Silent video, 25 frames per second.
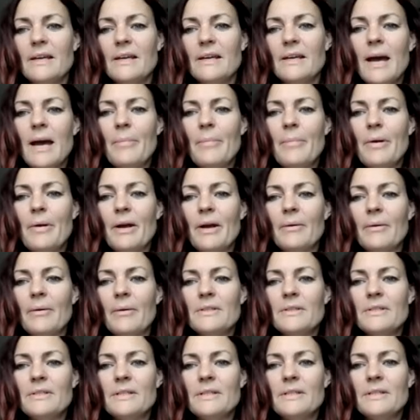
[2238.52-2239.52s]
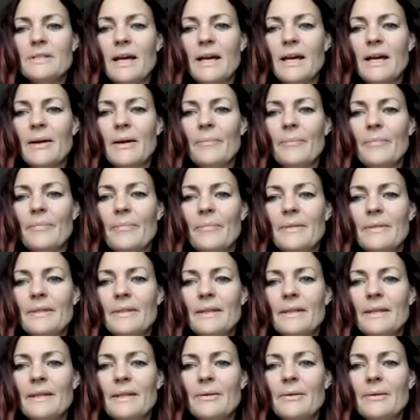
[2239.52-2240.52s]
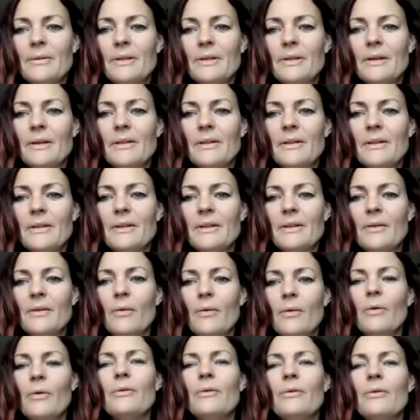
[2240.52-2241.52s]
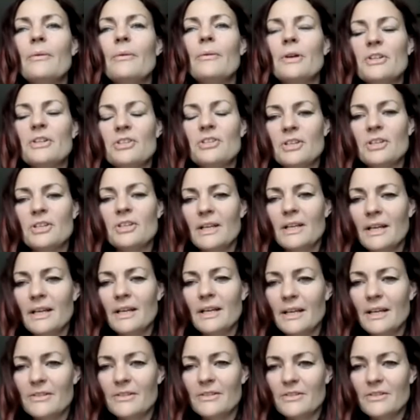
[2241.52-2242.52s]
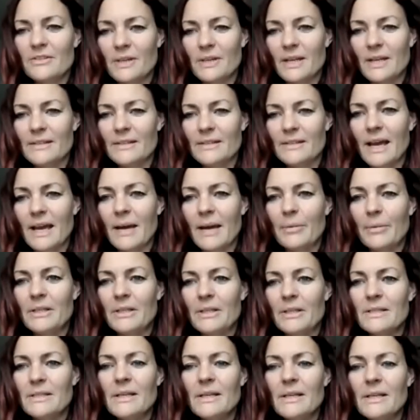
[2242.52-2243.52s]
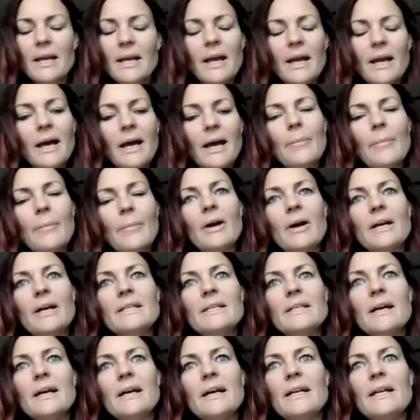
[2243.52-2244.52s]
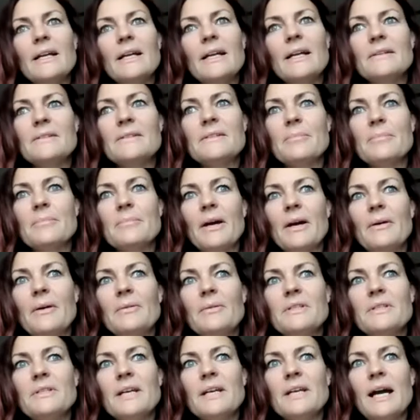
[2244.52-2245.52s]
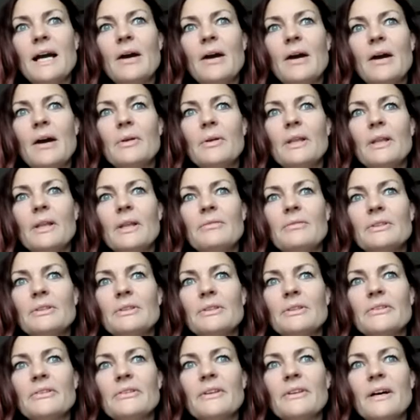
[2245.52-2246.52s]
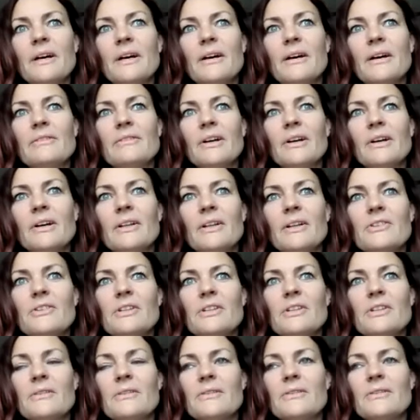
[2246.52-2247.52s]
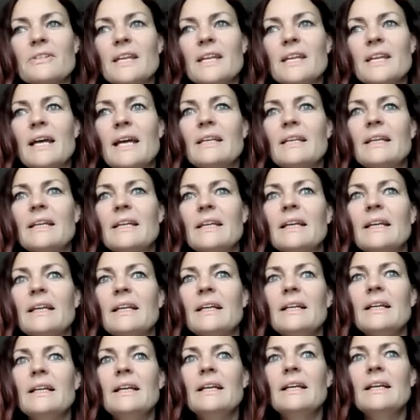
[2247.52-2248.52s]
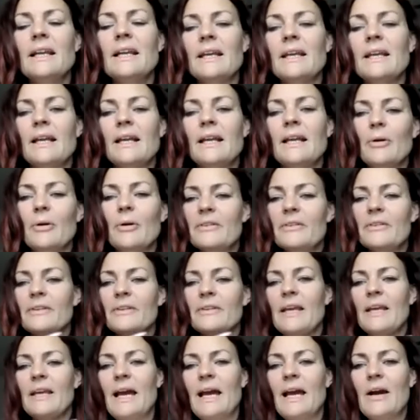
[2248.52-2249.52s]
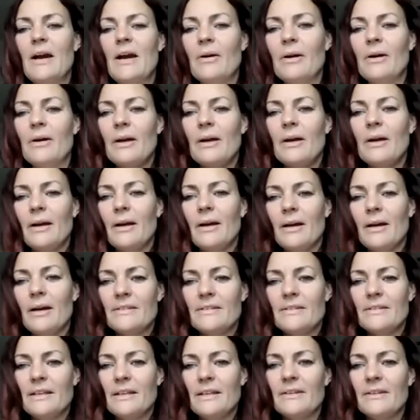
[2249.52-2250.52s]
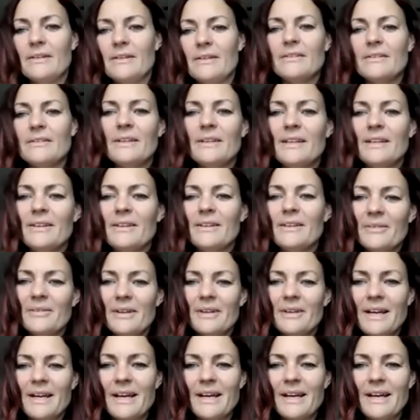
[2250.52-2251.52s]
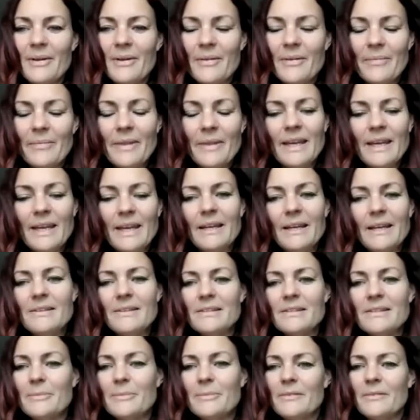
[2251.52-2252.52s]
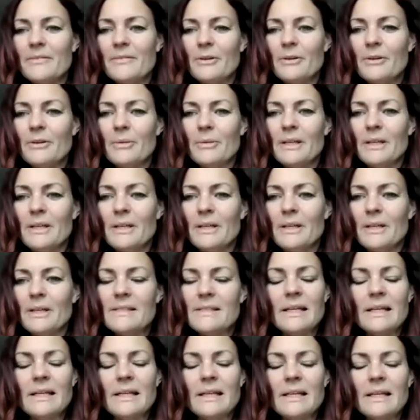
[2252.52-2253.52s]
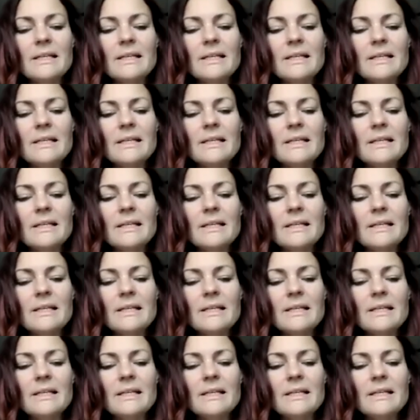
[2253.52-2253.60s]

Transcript: about, the order in which history has happened, our ideas about our levels of knowledge and understanding. And again, I'm always saying us as, you know, again, as somebody of European descent,